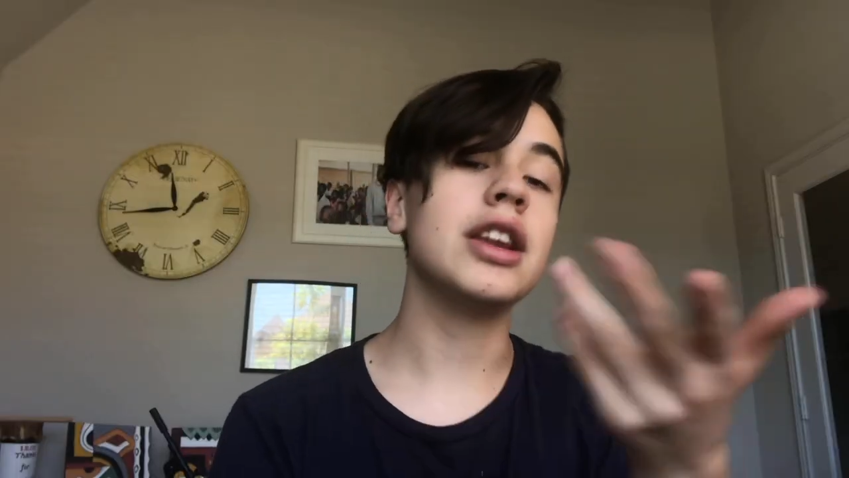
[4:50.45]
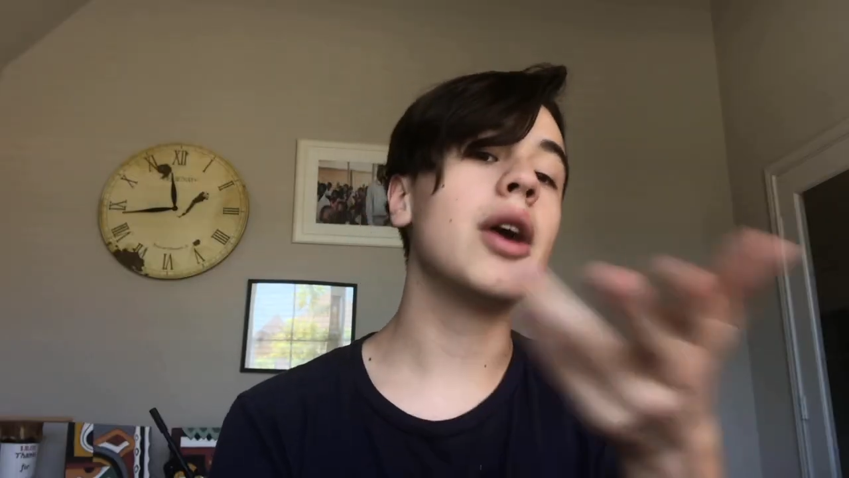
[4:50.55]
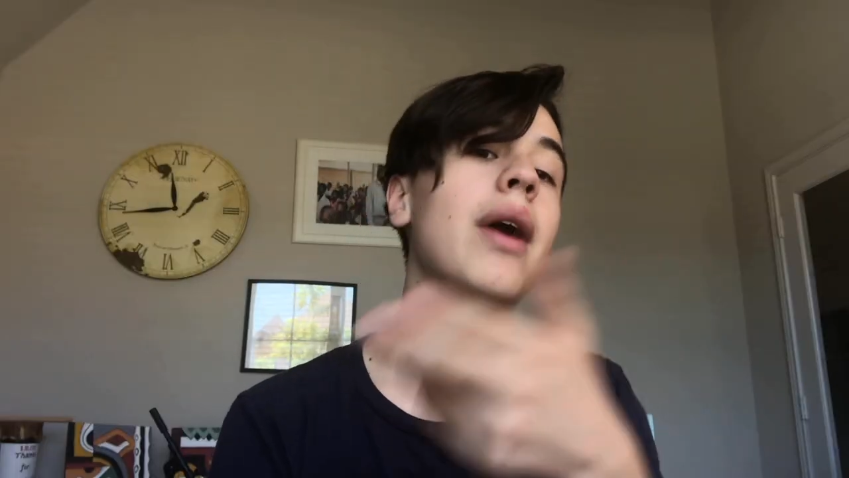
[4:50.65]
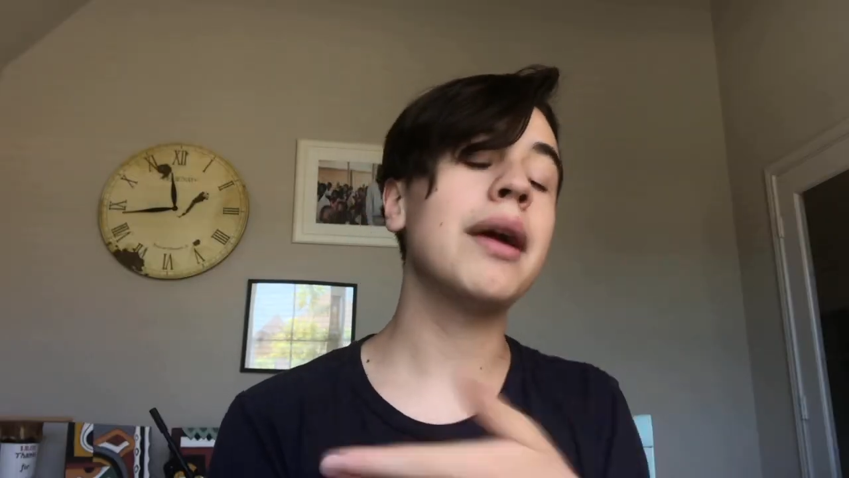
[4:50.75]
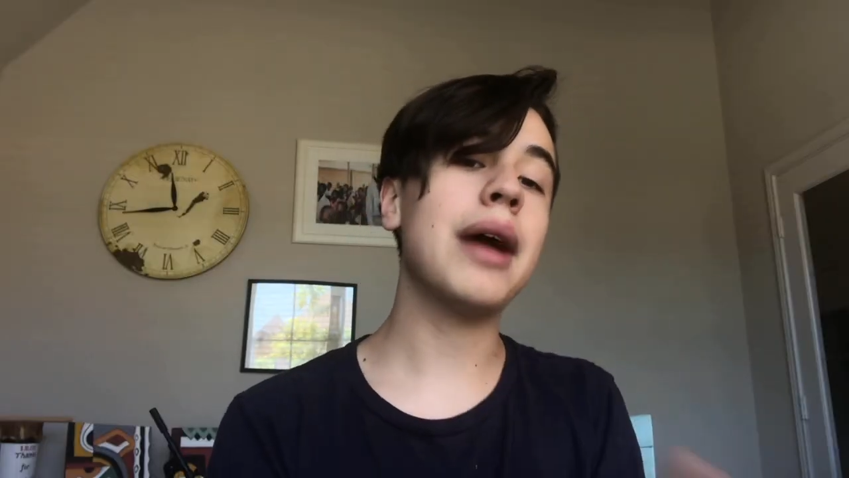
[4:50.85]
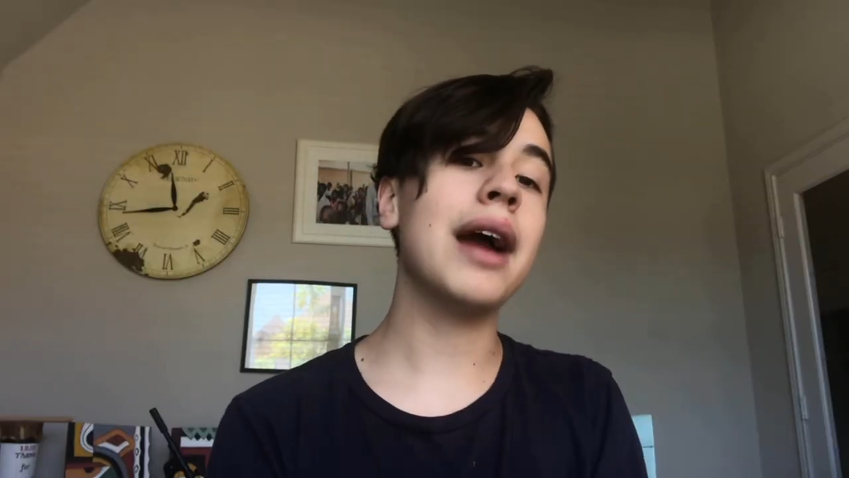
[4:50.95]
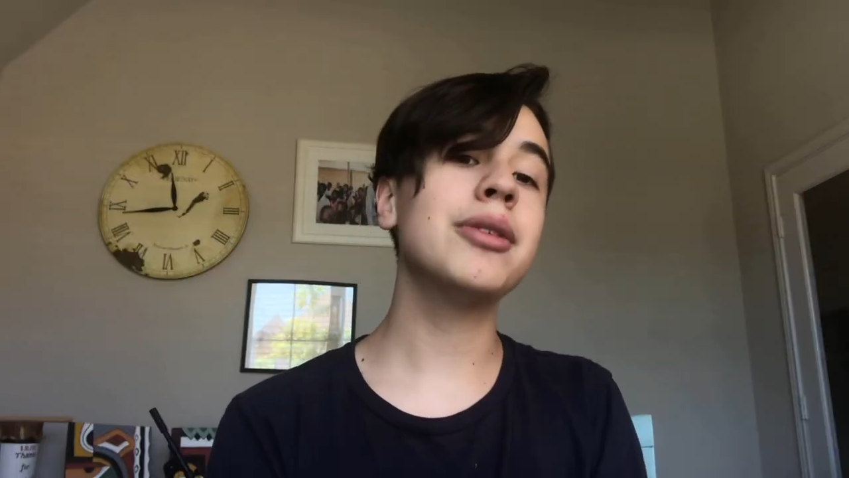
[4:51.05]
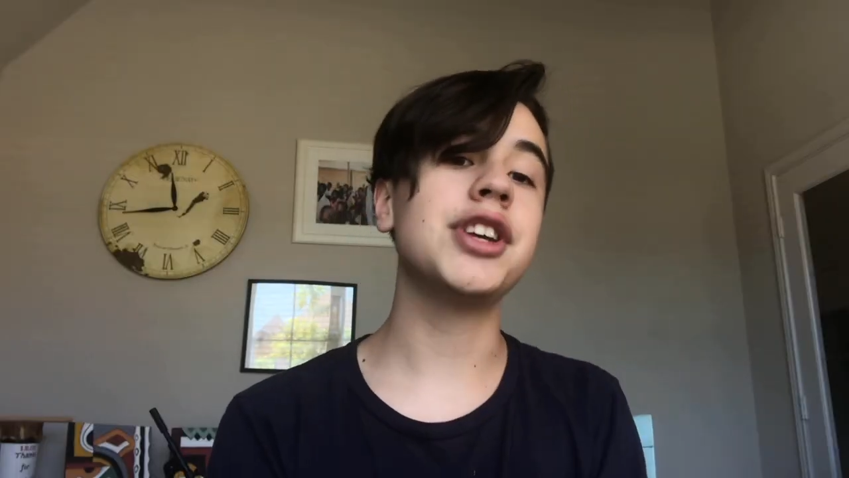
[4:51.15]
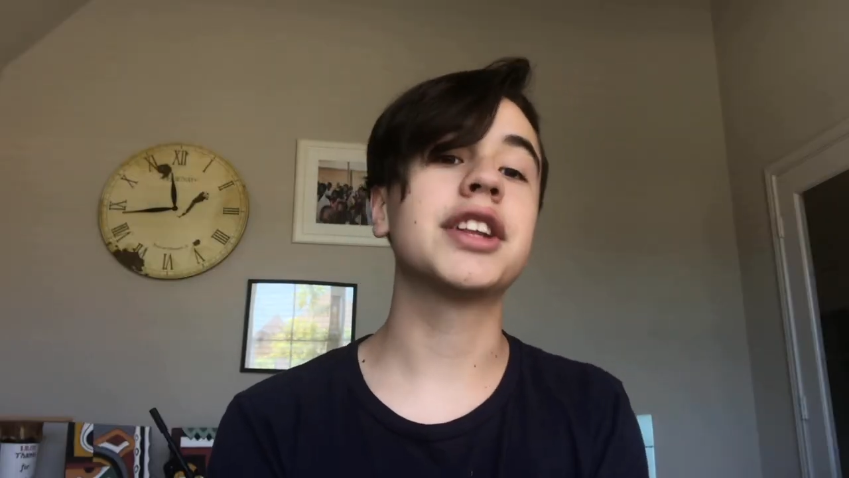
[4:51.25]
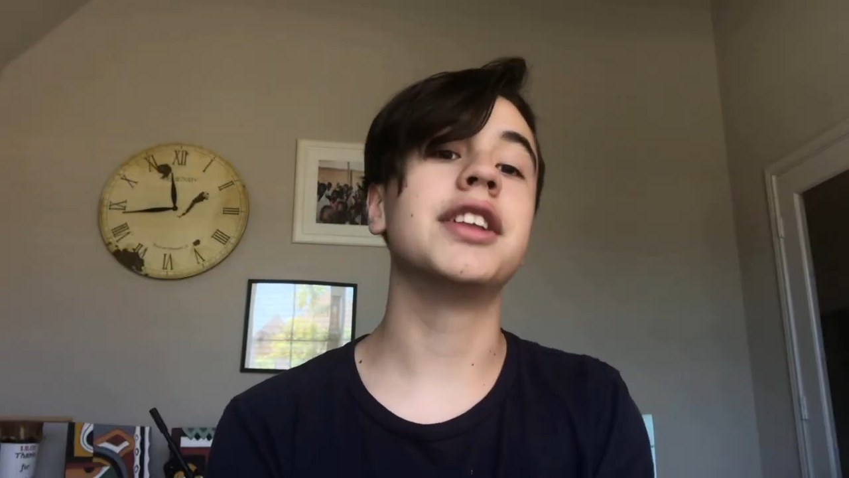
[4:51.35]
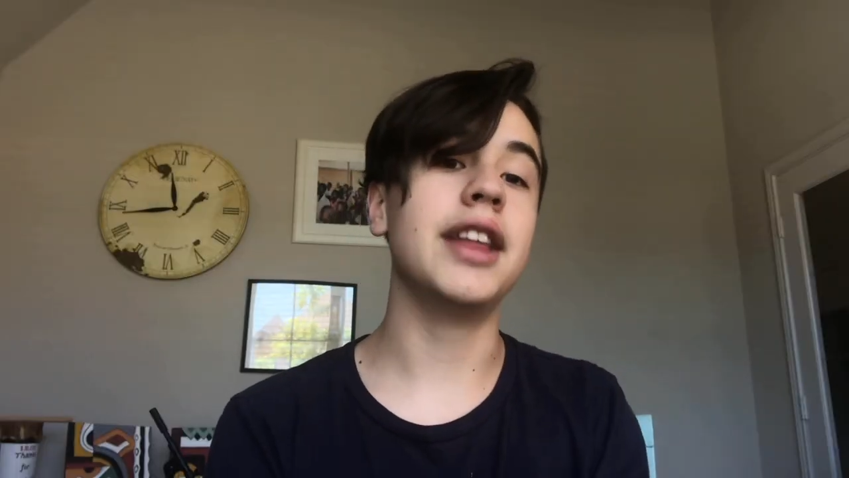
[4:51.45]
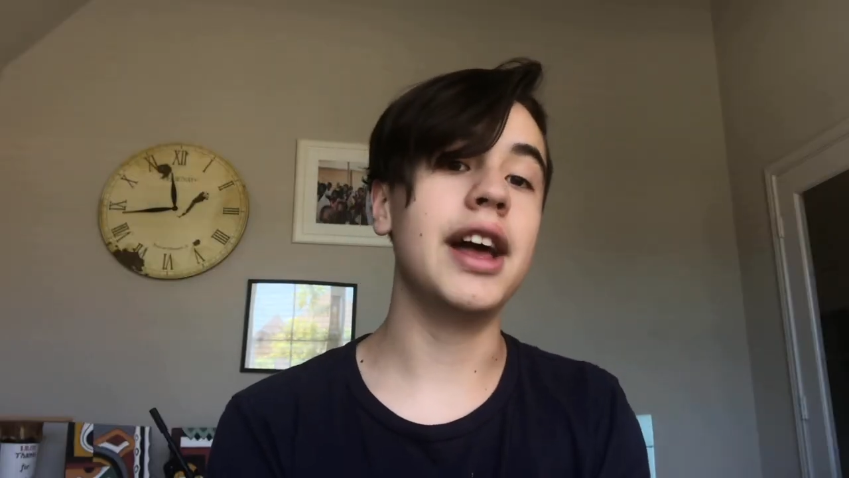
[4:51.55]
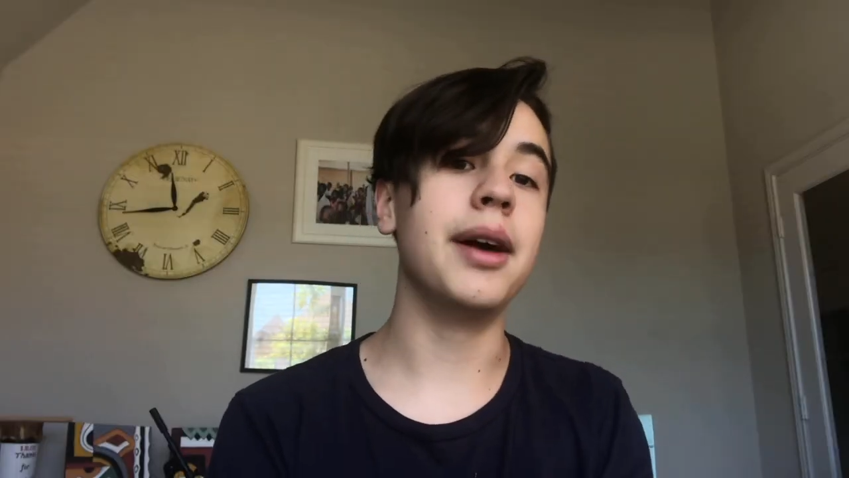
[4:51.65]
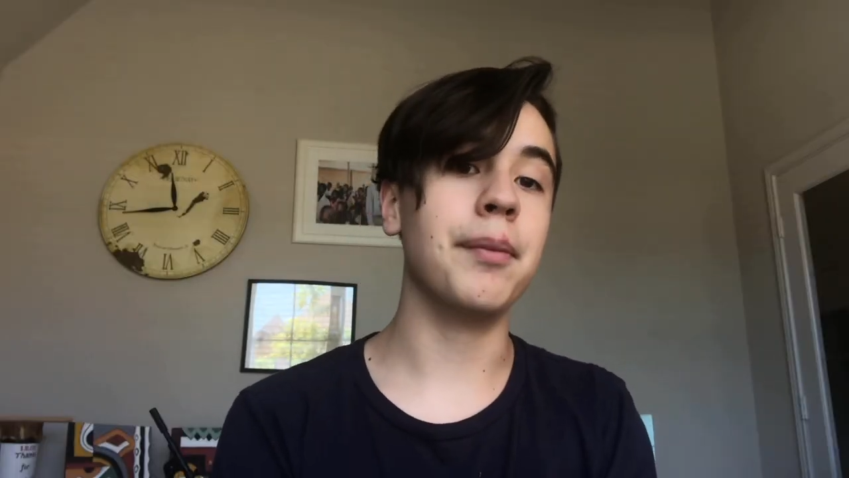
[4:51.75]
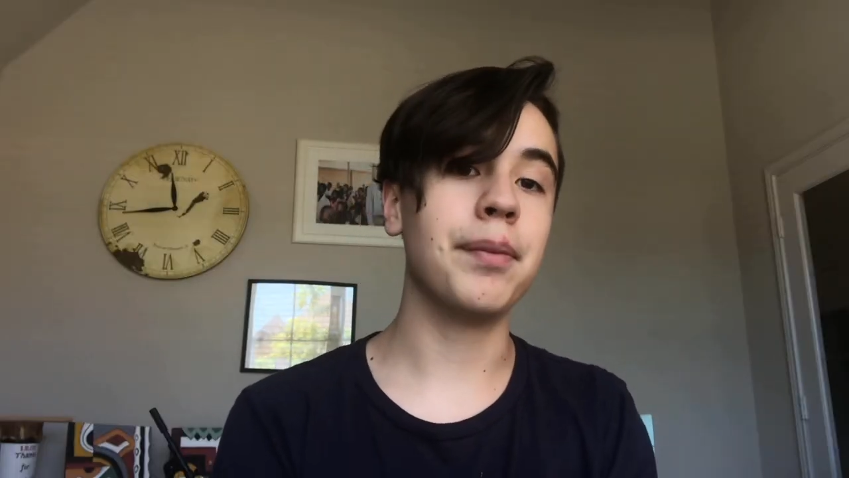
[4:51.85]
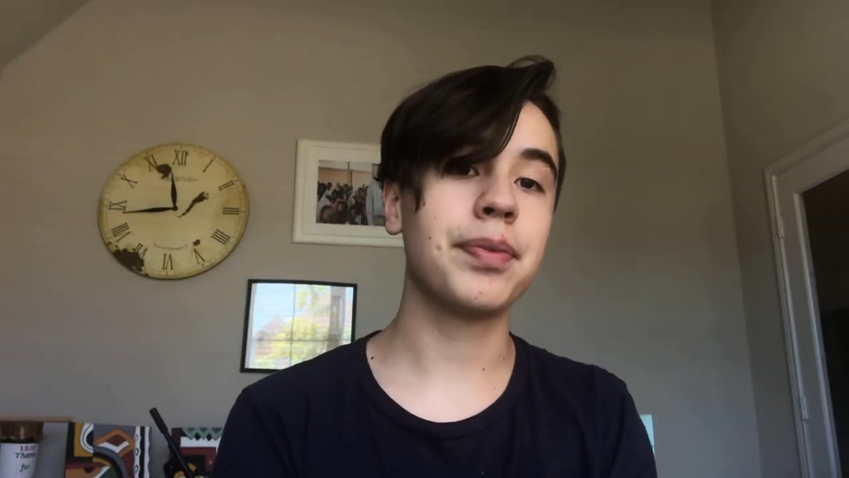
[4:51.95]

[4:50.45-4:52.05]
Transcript: No, I rejected them.